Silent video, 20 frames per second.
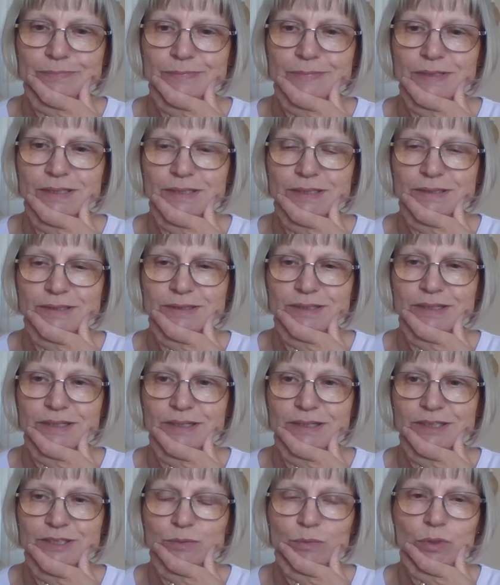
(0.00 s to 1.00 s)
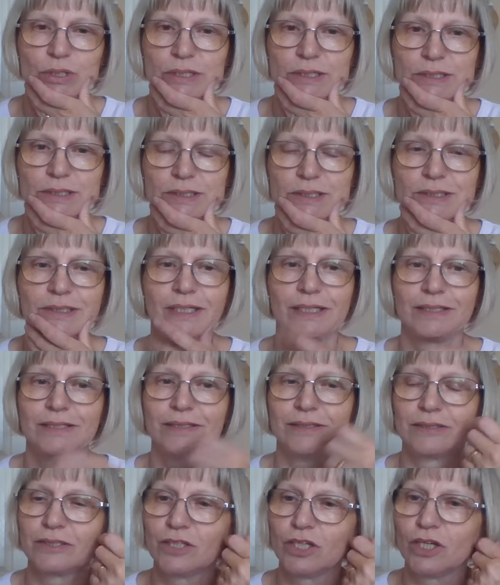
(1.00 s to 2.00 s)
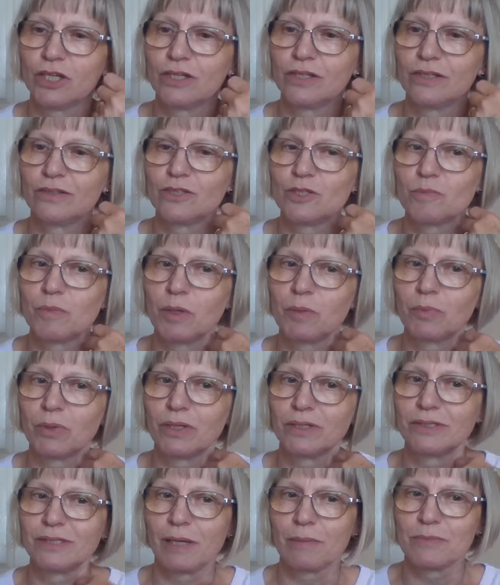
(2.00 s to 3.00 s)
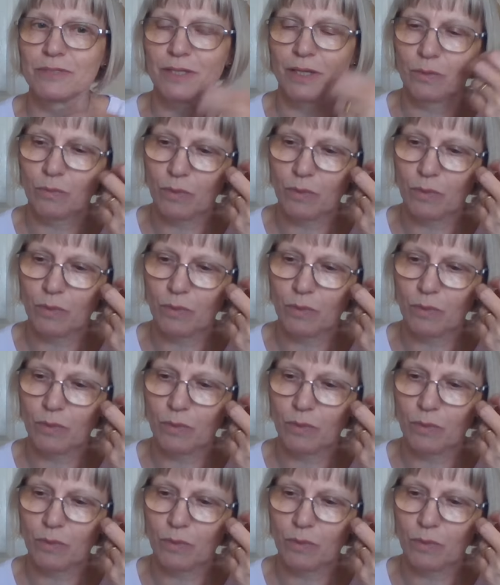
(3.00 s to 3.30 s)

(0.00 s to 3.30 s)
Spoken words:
it is what it is, isn't it? So there's people are damn sight